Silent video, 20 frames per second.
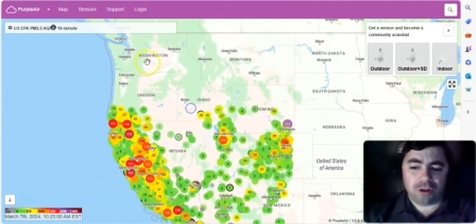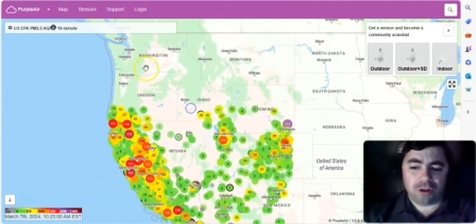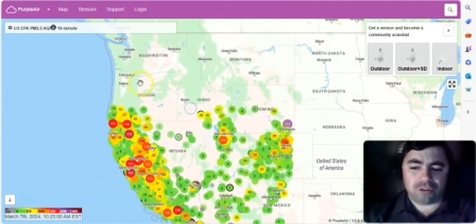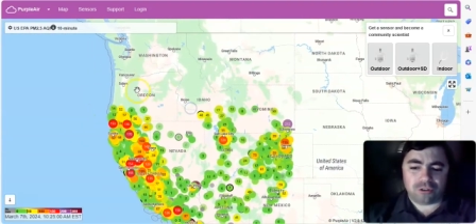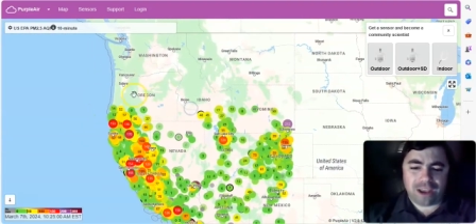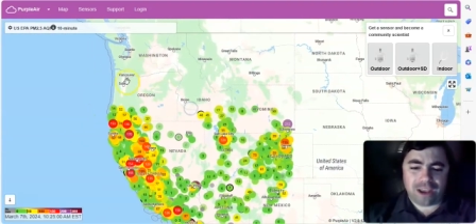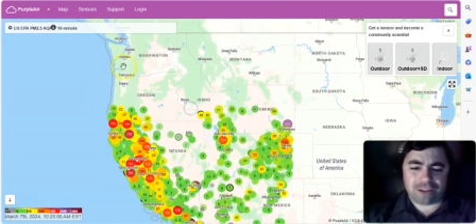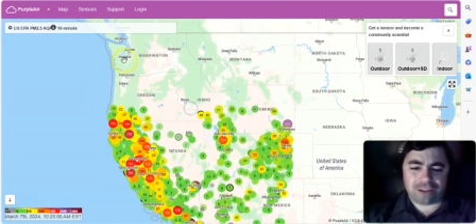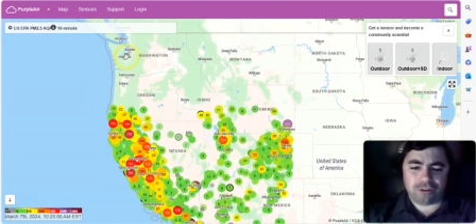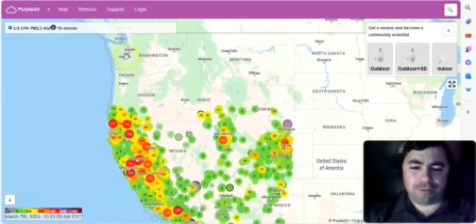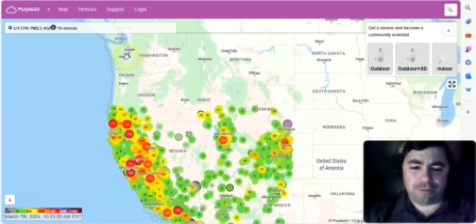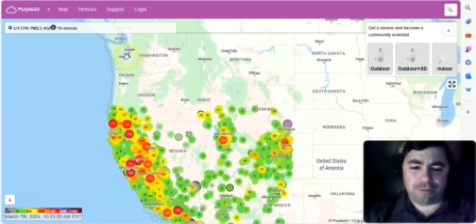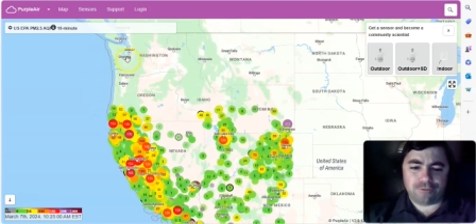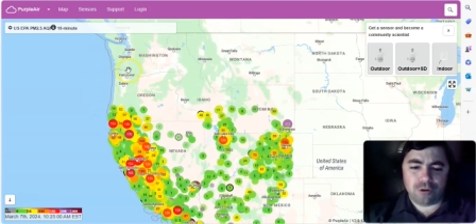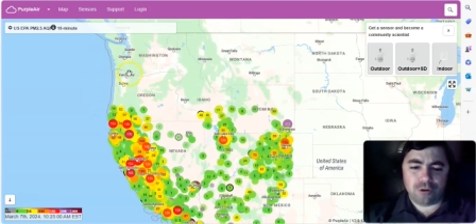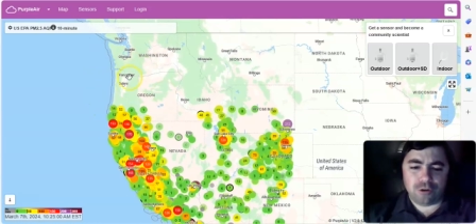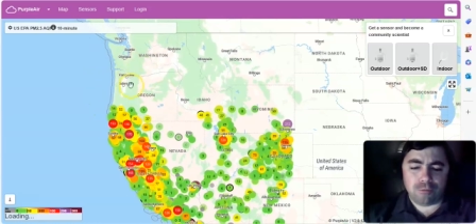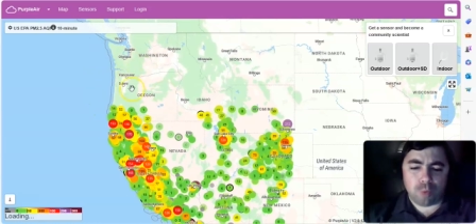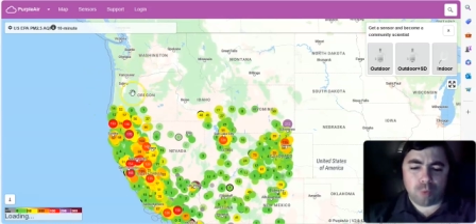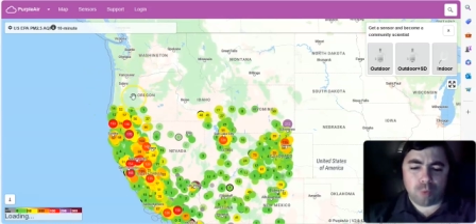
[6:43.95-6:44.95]
So actually a
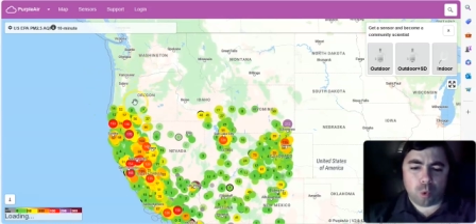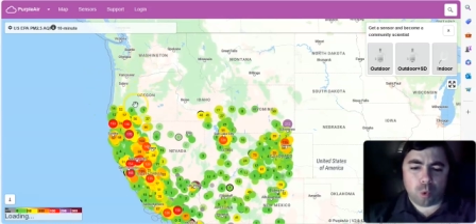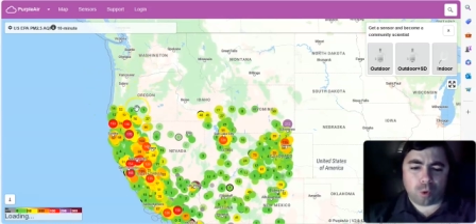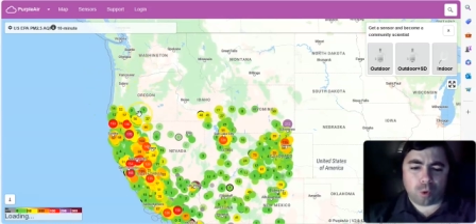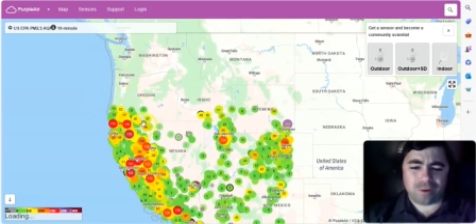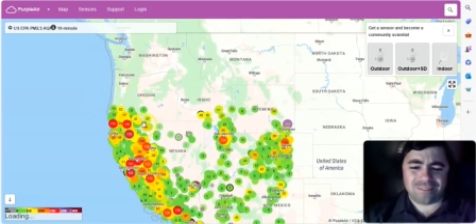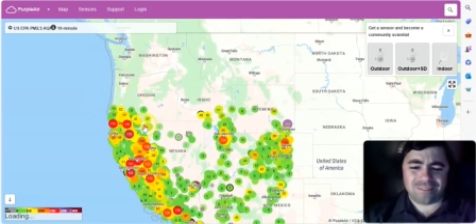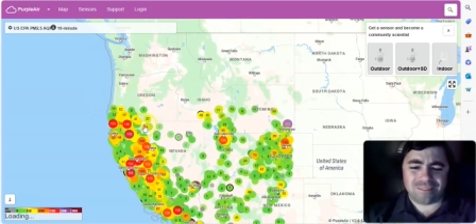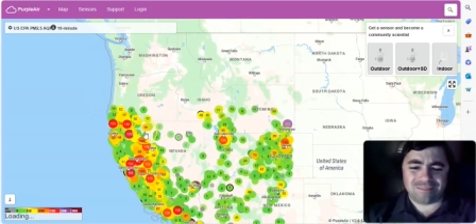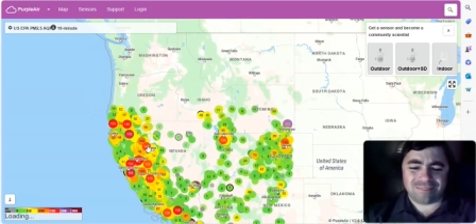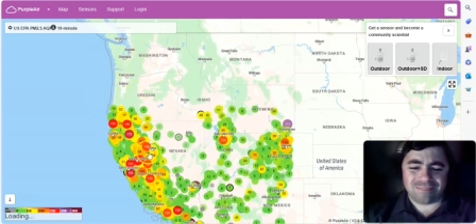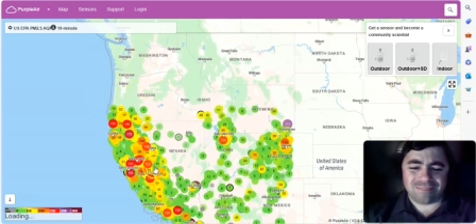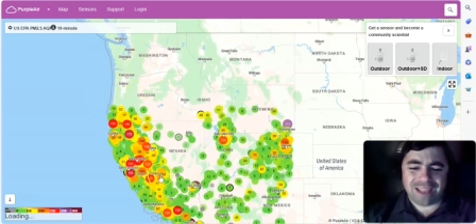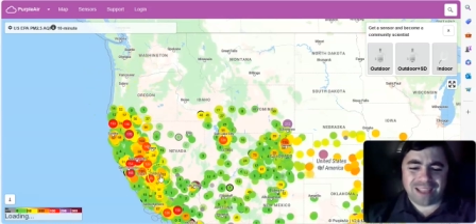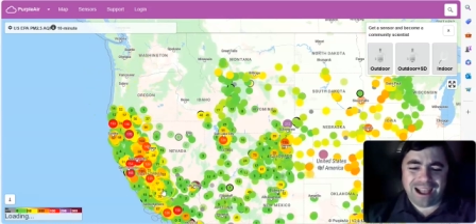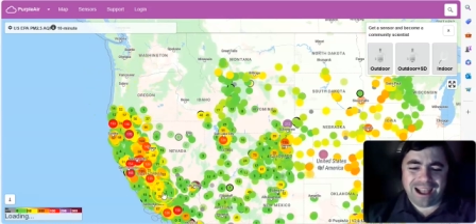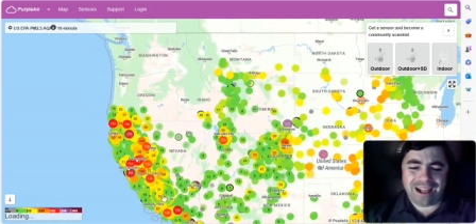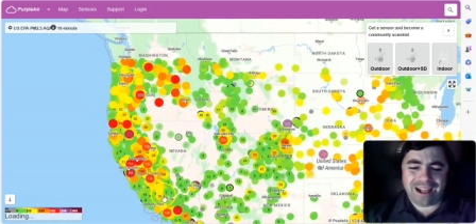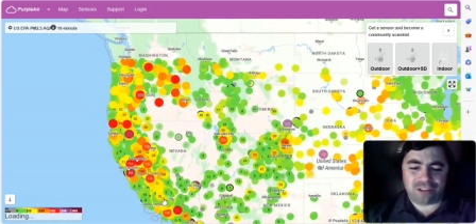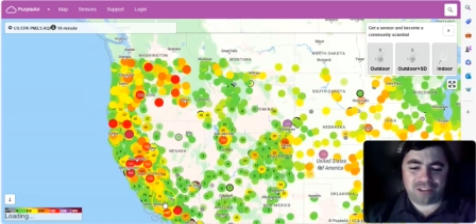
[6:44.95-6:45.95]
few more
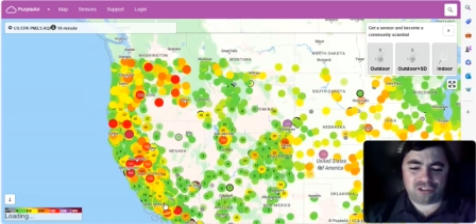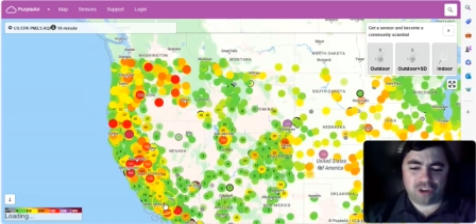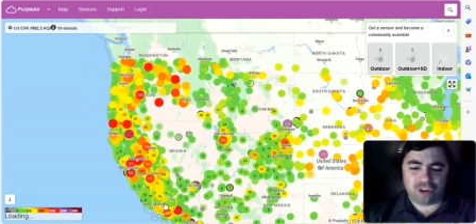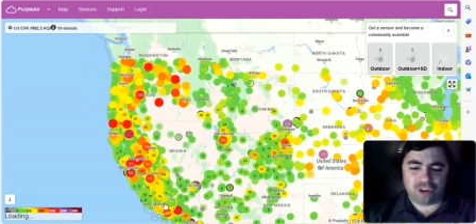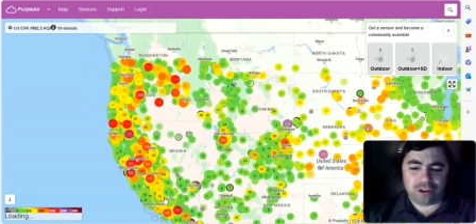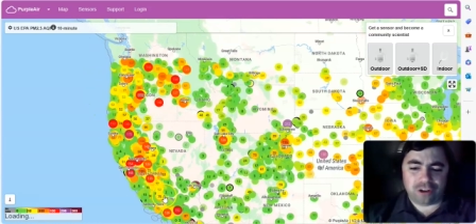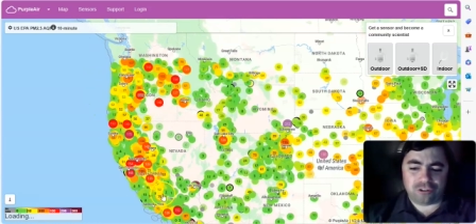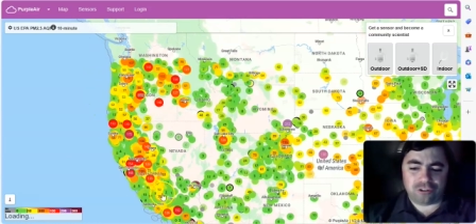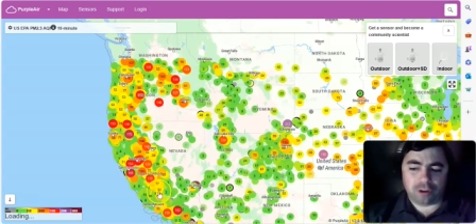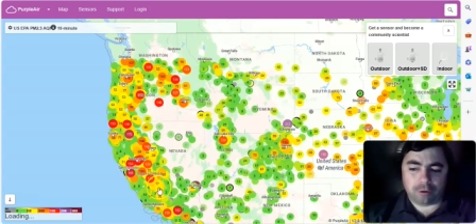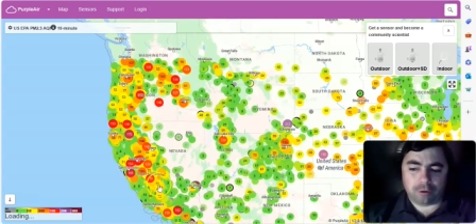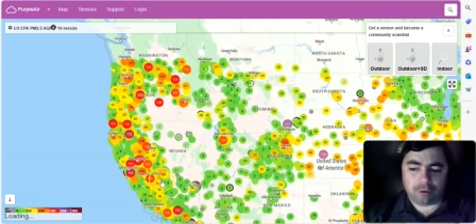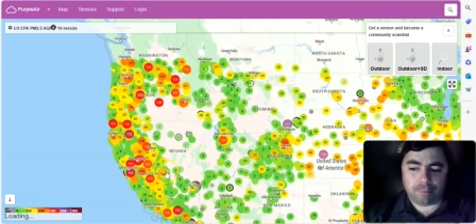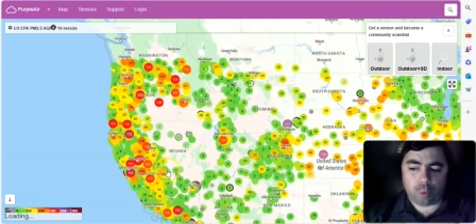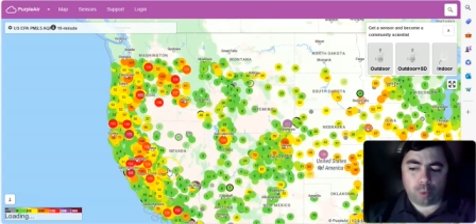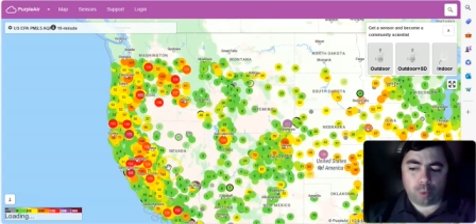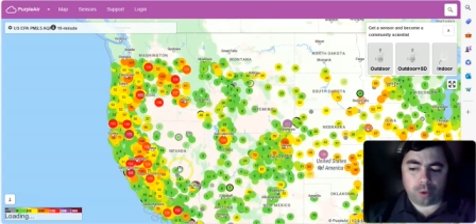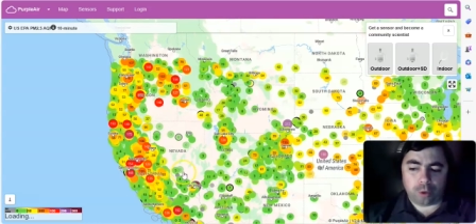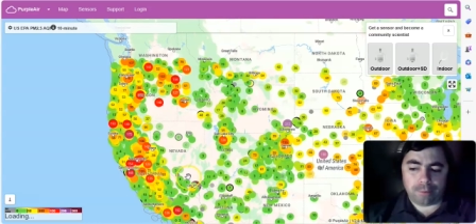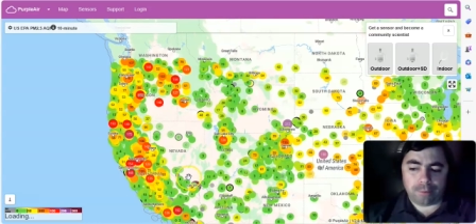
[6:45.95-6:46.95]
uh, sites that are
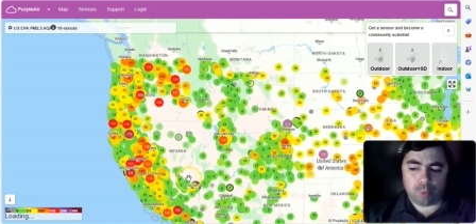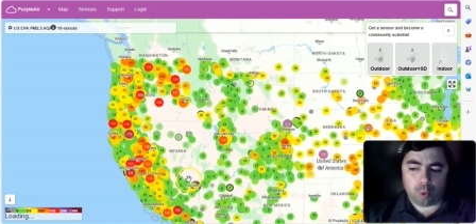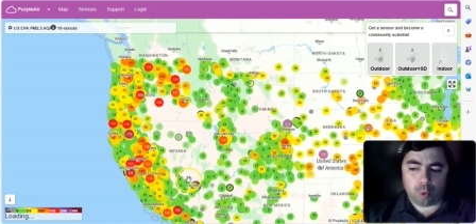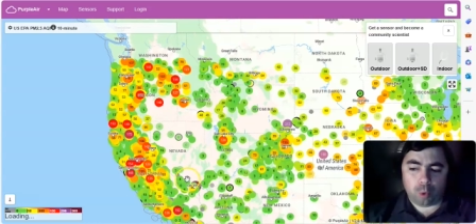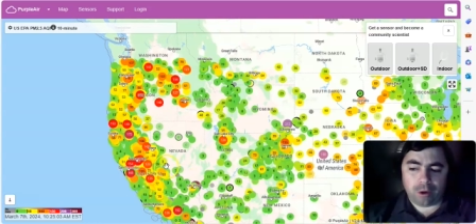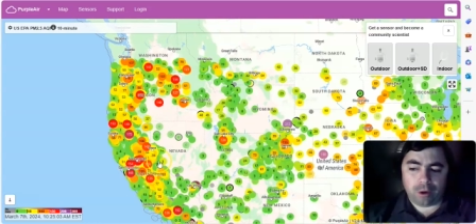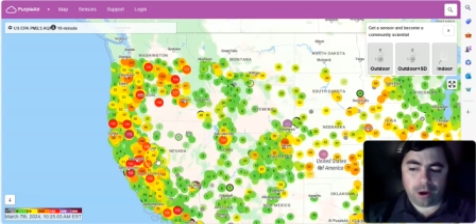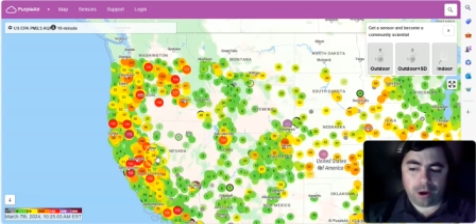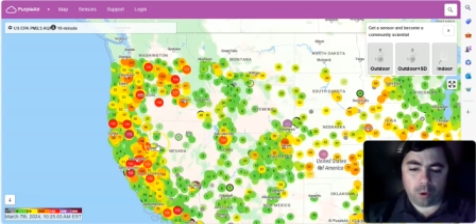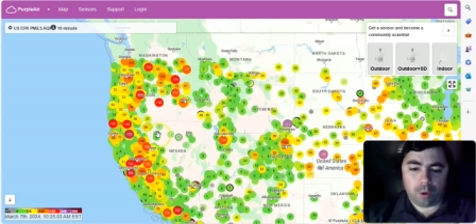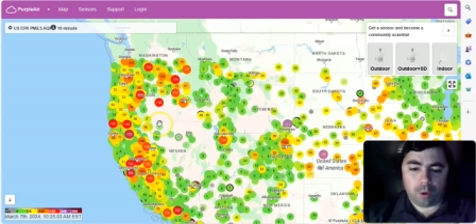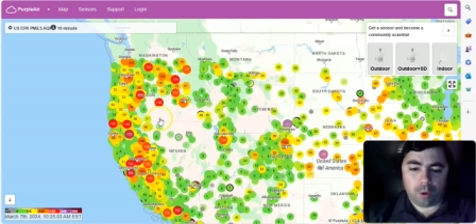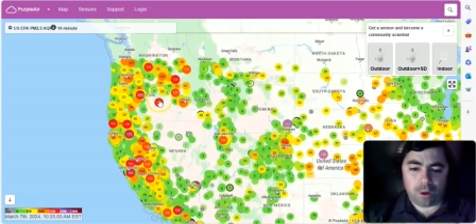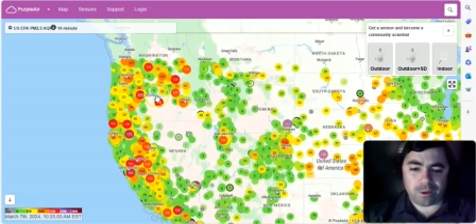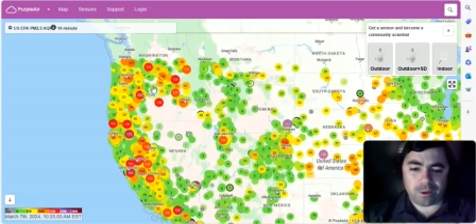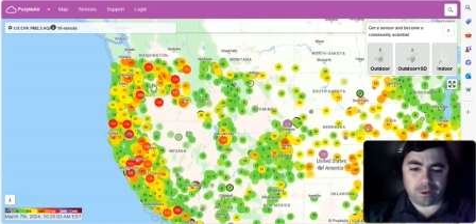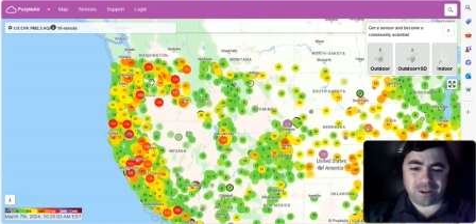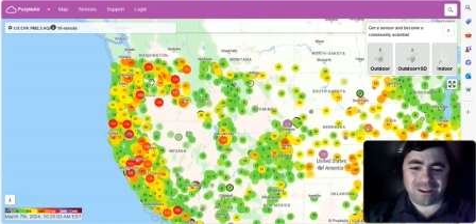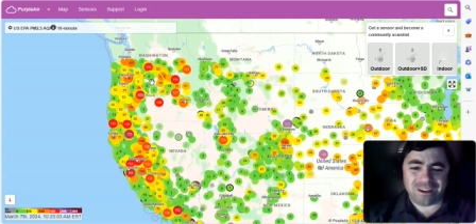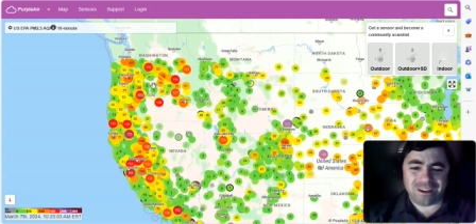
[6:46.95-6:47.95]
reporting poor air
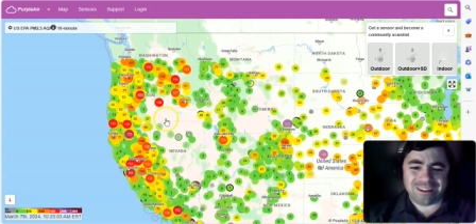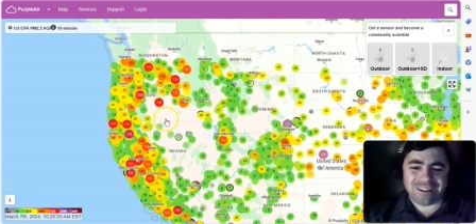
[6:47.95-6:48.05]
quality